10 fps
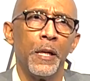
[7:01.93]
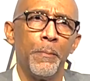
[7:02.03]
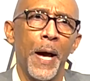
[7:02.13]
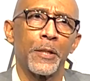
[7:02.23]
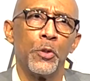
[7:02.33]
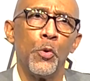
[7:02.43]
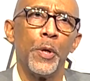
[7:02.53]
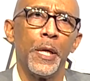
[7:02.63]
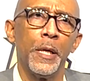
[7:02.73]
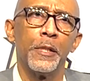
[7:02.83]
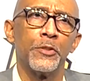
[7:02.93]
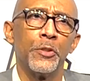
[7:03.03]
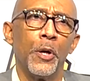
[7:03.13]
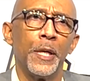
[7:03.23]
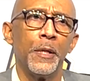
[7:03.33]
get back to who he is. You
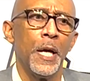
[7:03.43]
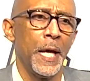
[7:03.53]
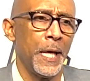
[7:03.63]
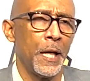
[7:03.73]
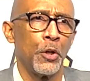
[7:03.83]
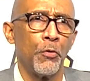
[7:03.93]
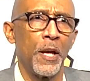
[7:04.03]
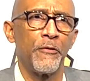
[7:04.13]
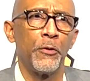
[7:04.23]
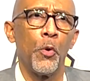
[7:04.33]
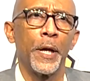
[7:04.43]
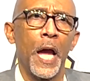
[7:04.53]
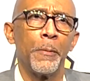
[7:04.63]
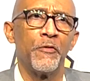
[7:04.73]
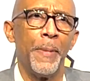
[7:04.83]
know, he had a great floor
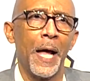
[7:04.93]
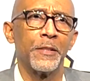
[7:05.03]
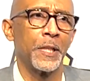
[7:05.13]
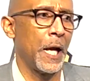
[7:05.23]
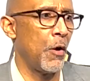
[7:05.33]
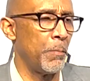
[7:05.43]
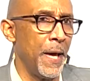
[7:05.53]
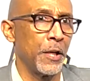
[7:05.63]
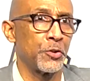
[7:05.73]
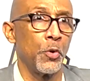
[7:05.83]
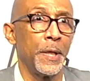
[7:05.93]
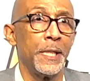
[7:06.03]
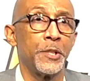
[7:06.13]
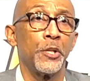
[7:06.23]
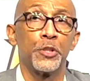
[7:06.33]
game of balancing out, making sure they
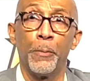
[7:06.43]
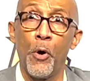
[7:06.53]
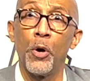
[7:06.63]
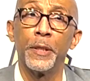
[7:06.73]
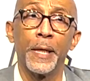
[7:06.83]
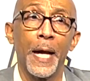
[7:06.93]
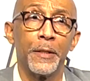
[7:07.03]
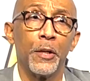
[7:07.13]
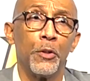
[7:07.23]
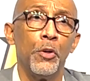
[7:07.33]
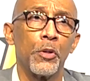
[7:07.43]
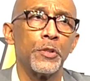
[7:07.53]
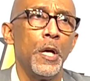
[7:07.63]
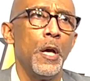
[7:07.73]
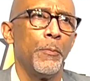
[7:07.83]
touched the ball and got their looks,
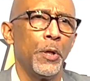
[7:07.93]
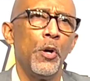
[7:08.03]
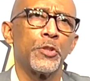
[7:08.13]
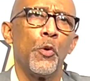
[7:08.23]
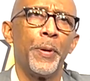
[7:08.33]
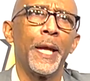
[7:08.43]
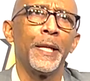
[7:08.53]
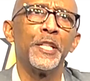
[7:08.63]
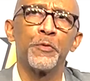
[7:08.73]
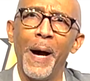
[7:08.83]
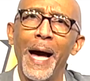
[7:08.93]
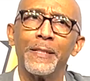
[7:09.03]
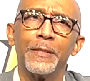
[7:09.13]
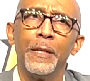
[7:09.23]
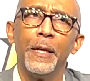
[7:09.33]
but also picking his
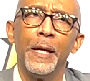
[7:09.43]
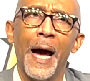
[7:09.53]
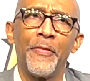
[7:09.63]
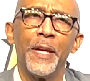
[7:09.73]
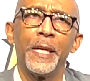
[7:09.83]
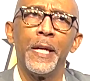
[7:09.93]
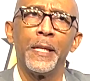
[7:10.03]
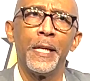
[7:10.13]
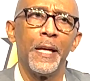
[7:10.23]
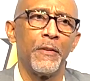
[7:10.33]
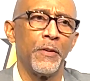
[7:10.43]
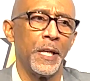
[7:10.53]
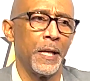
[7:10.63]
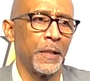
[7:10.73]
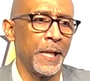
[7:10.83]
spots. I think
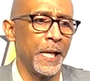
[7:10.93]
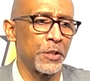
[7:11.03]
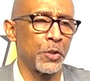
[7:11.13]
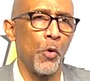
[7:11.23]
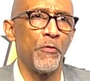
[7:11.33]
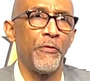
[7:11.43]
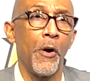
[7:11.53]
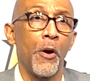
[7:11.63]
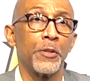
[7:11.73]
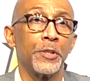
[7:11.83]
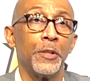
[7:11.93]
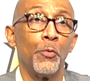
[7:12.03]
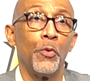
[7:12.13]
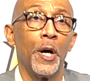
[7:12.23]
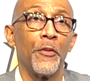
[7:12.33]
he had leaned so far to the
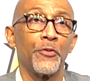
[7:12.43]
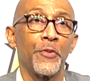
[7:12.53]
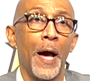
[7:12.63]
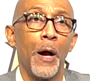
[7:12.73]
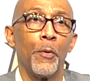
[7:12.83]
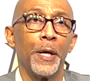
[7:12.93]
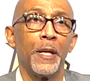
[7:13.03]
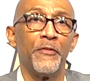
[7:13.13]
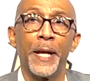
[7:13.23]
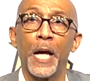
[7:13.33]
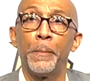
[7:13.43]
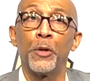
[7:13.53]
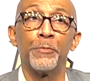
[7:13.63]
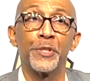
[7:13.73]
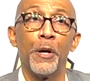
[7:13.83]
other side where he forgot about
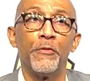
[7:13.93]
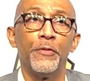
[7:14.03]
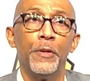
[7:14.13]
himself.